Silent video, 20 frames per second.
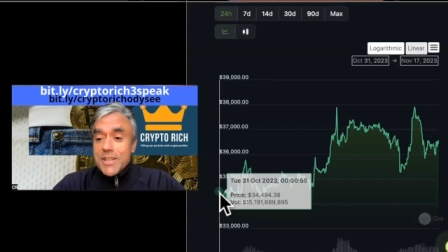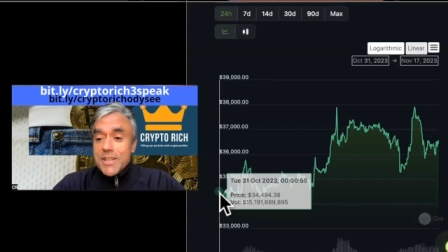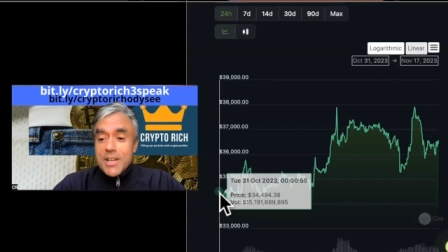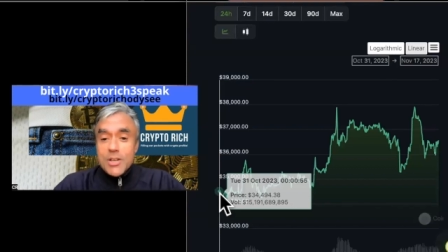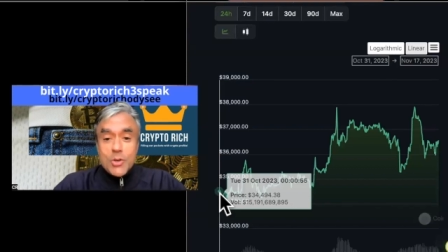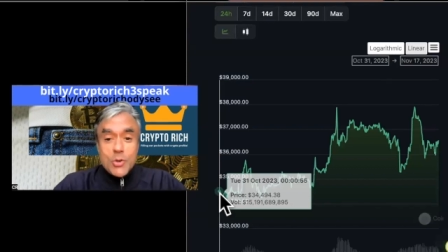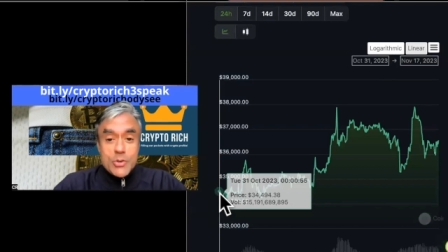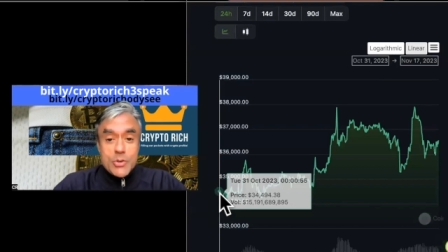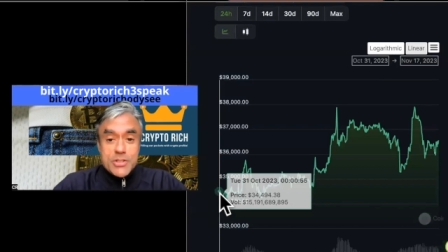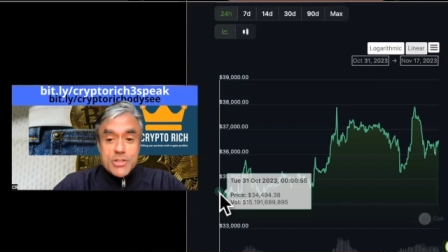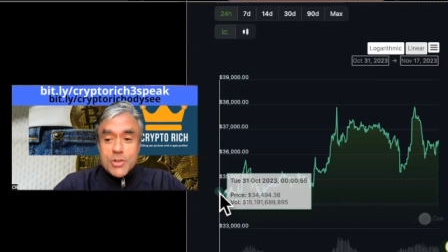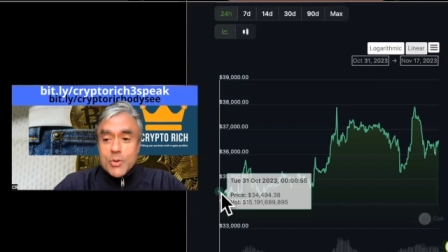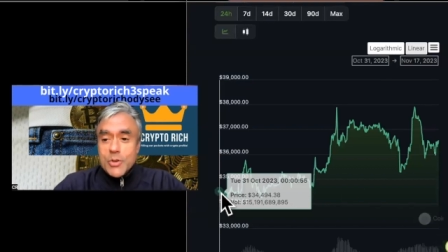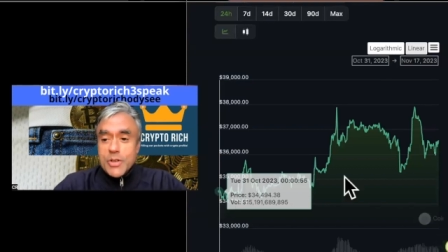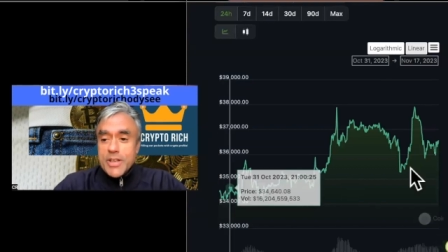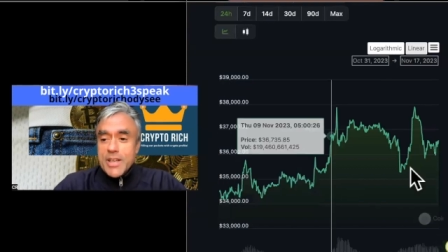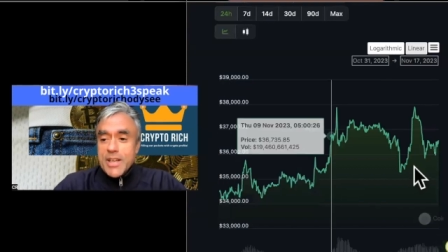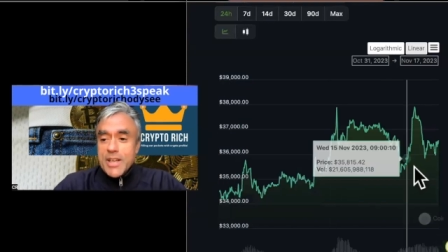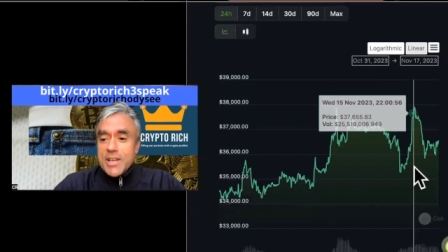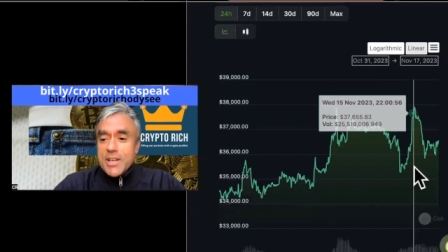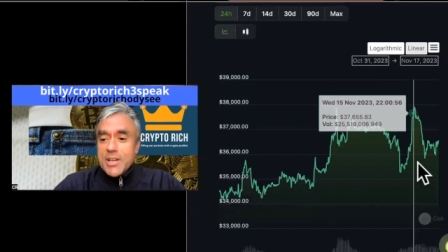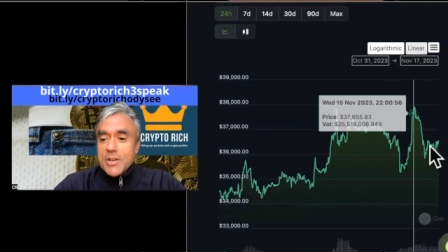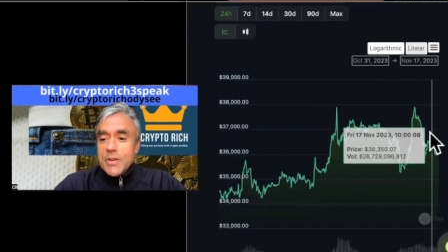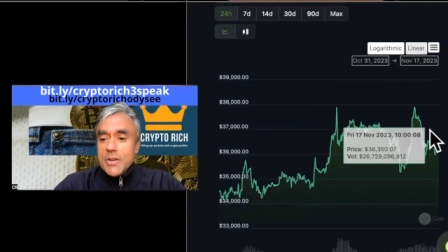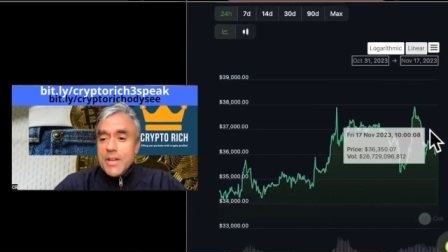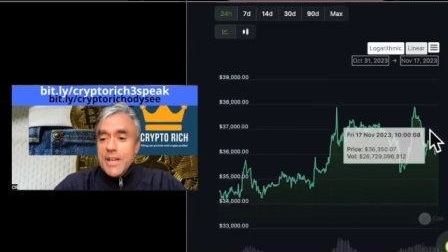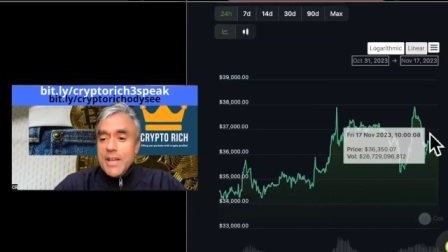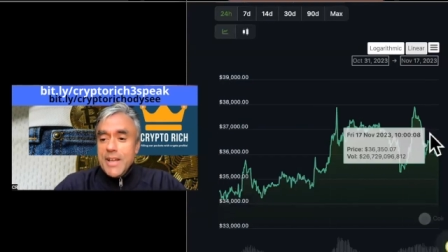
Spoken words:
according to CoinGecko,